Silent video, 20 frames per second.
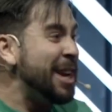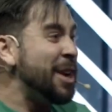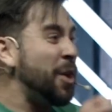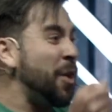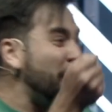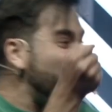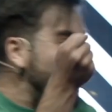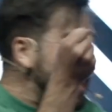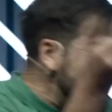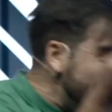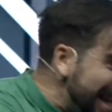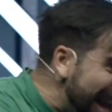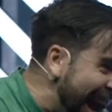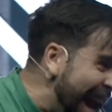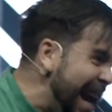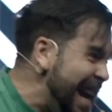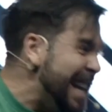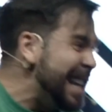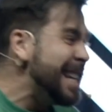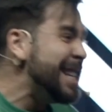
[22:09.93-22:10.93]

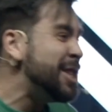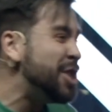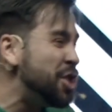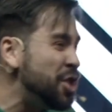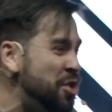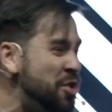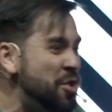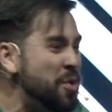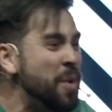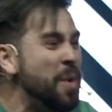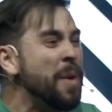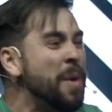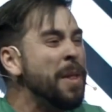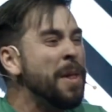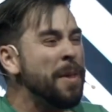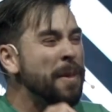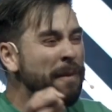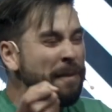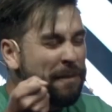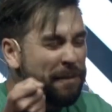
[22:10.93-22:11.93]
created you
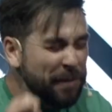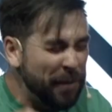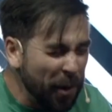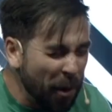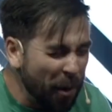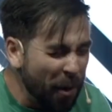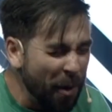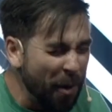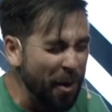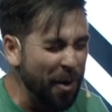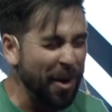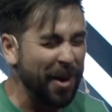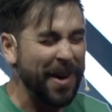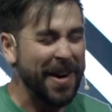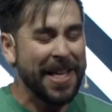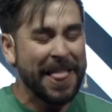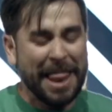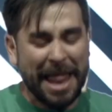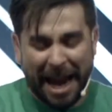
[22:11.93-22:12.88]
for.